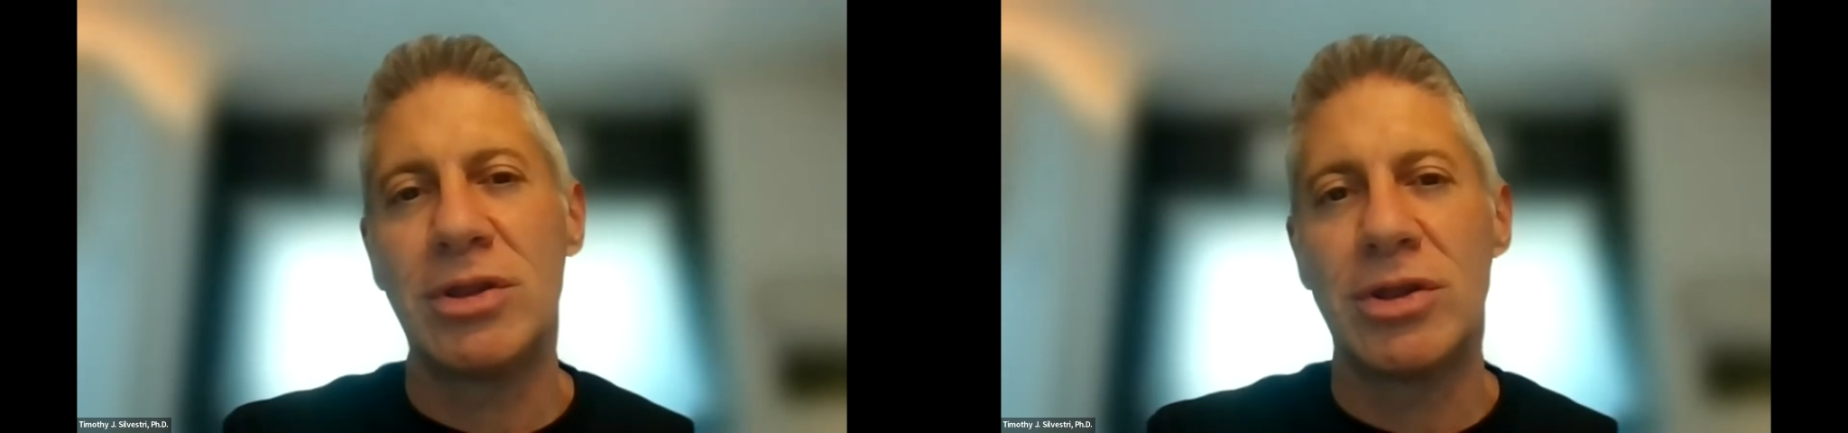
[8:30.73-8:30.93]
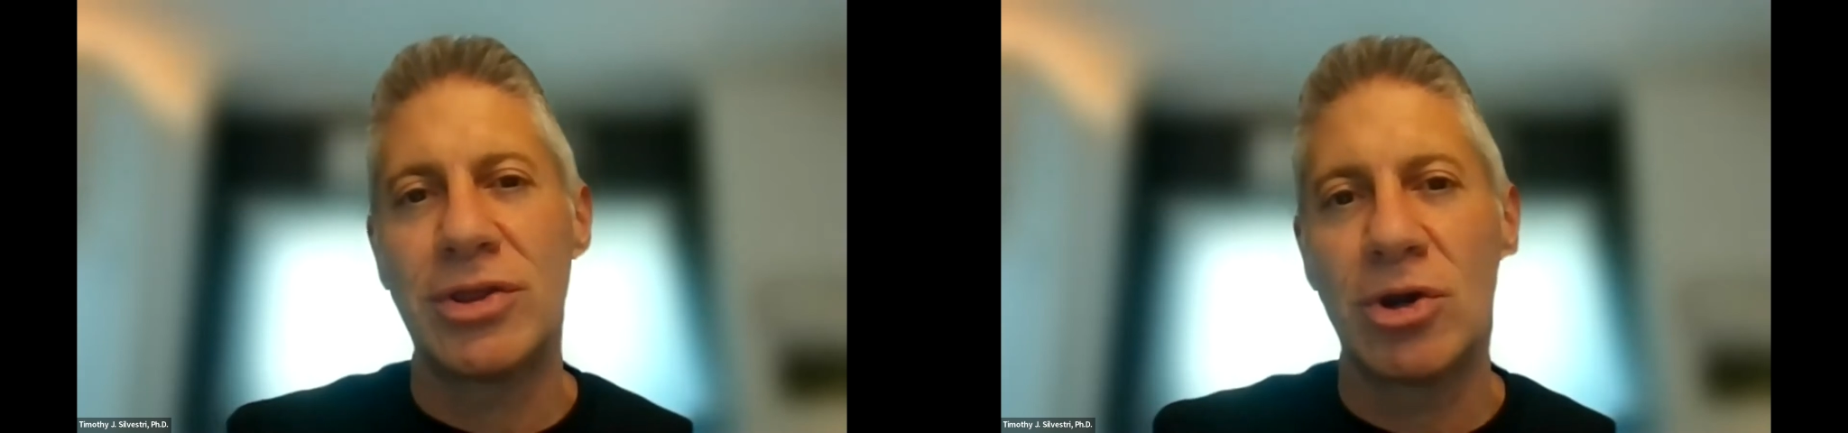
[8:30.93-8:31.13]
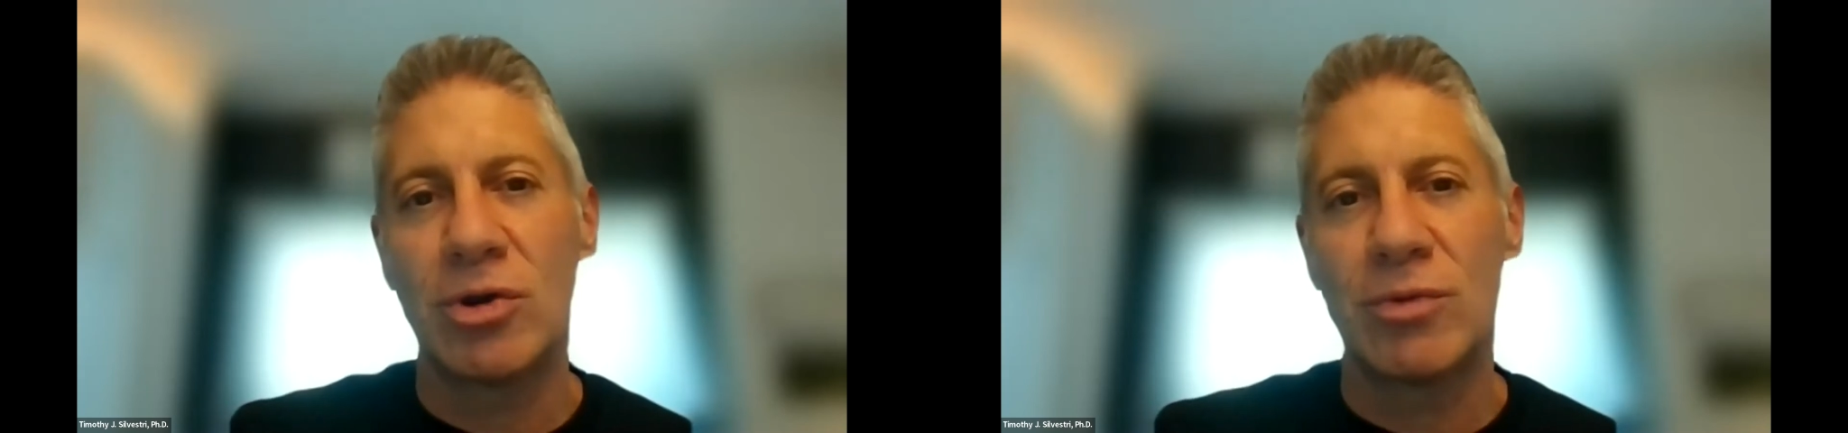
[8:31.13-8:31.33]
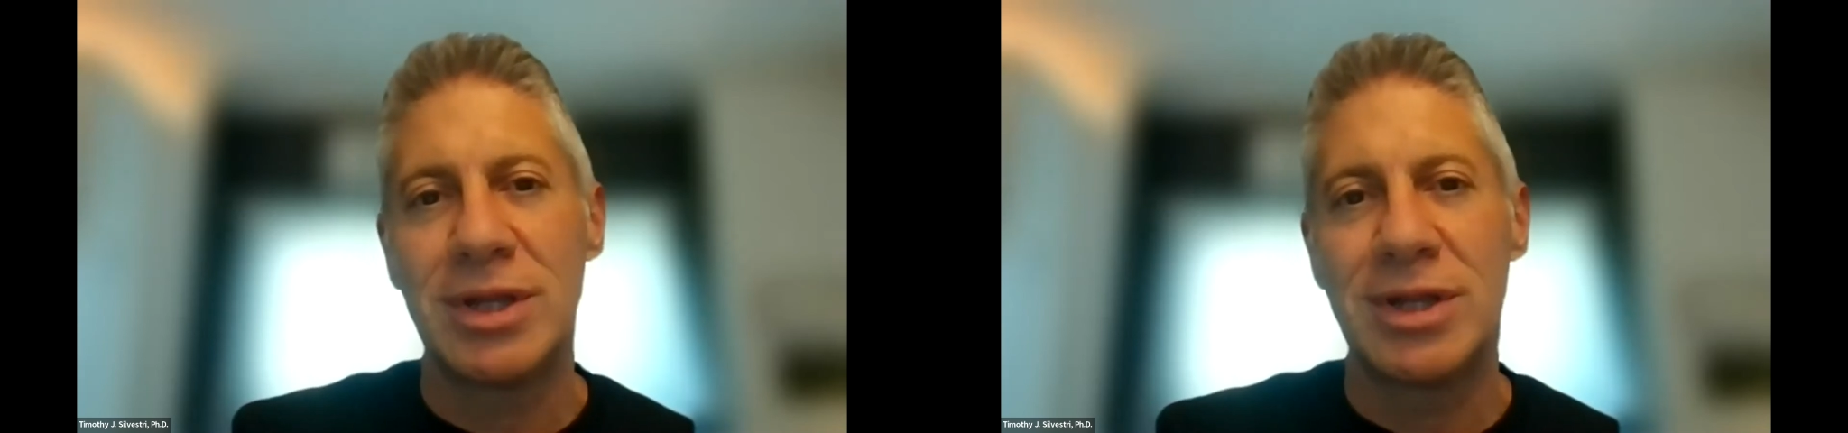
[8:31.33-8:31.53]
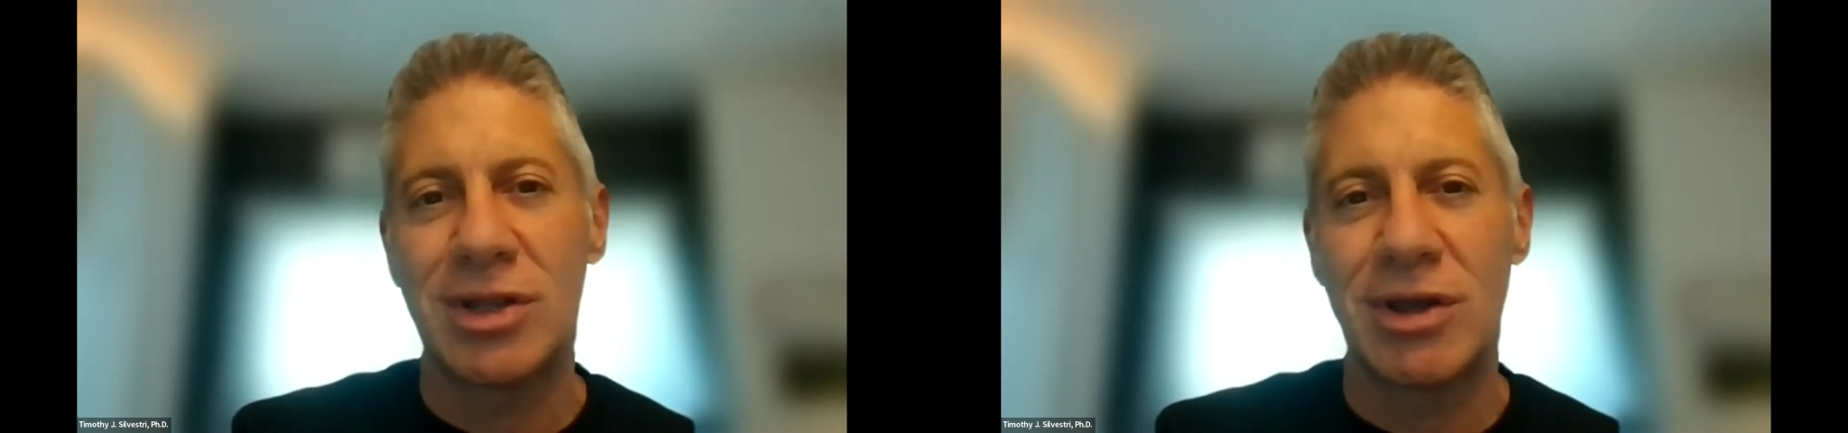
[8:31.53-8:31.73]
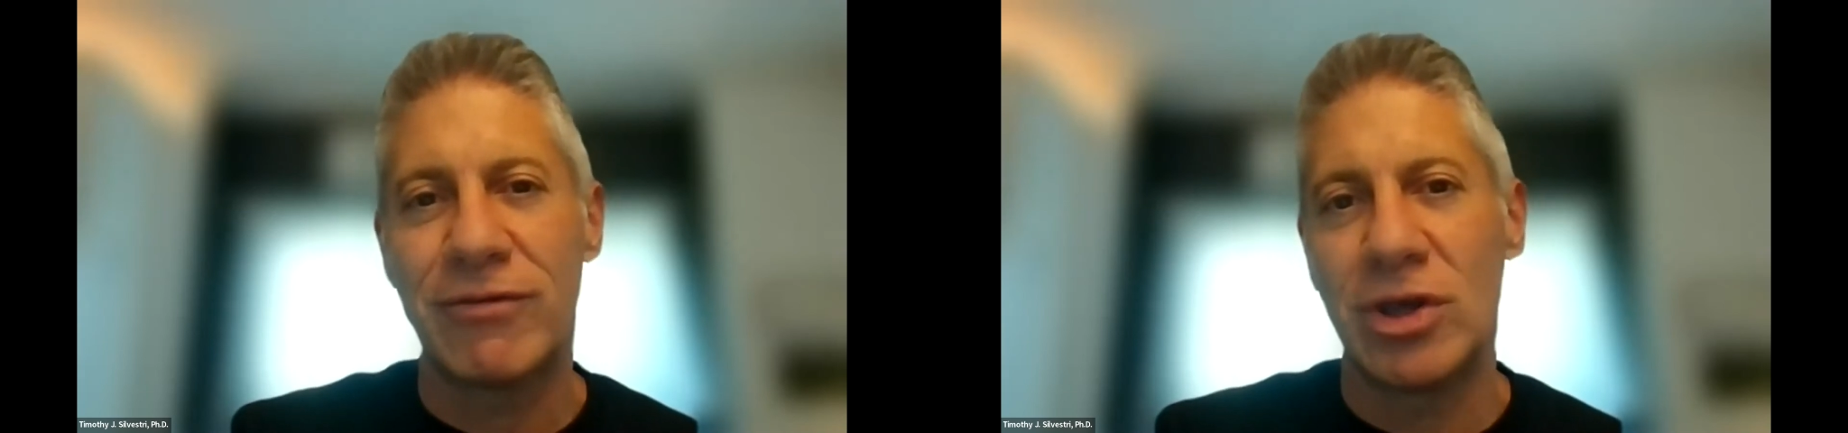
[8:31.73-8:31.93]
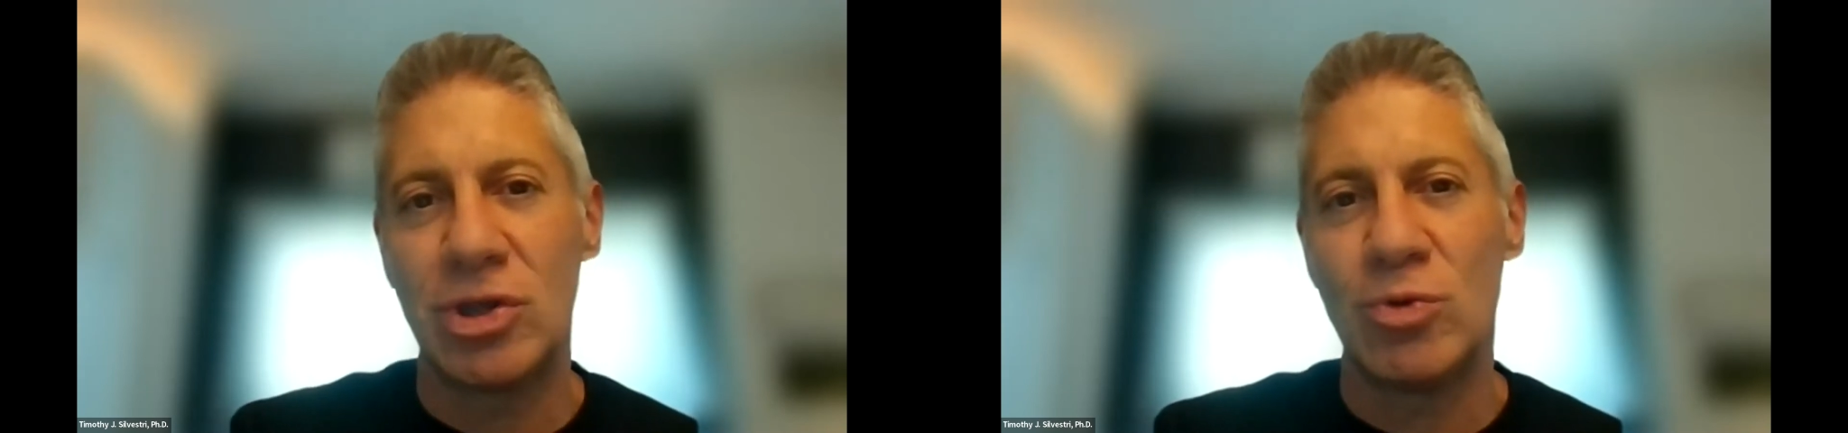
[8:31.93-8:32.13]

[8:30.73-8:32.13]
the therapy stuff that